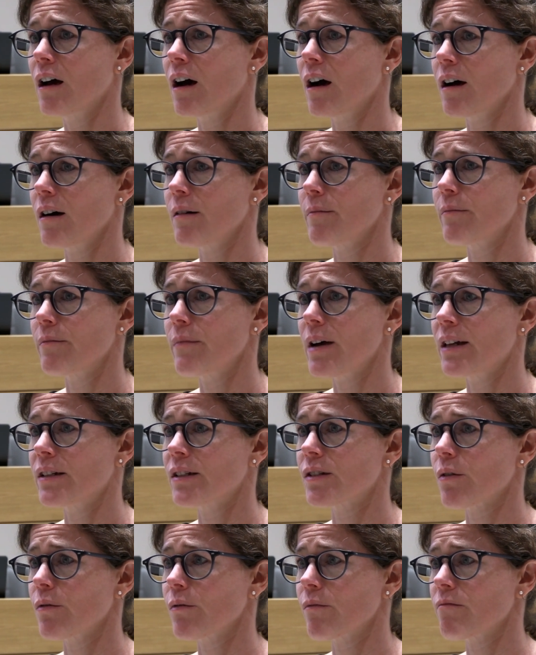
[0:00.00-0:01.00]

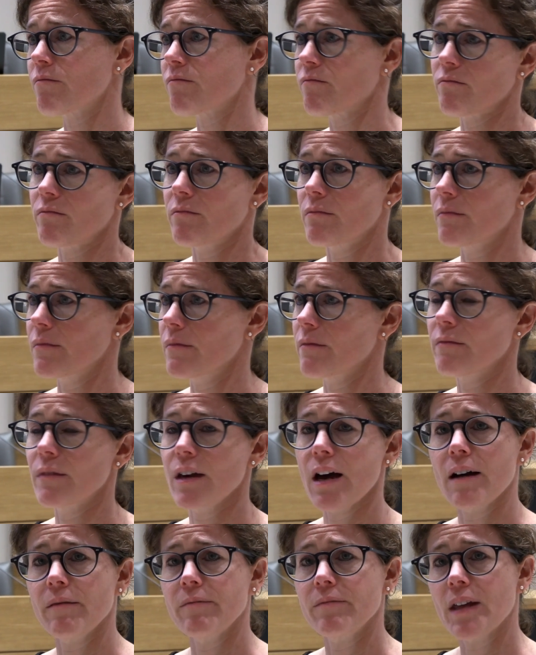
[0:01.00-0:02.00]
And so,
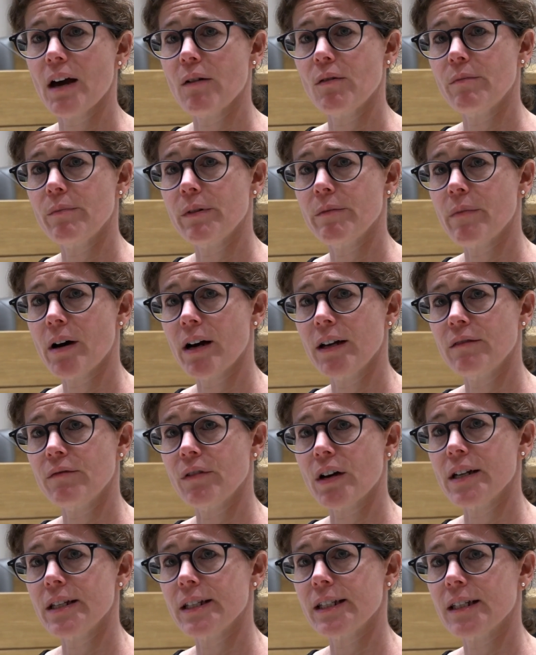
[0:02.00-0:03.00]
that would be my
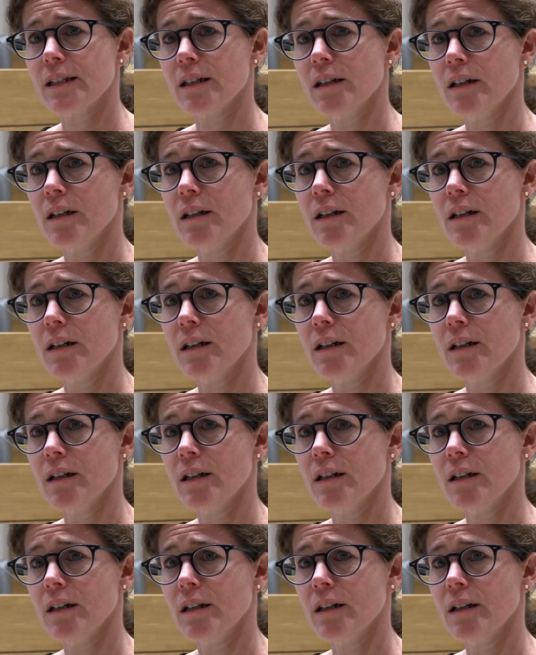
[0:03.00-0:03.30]
advice.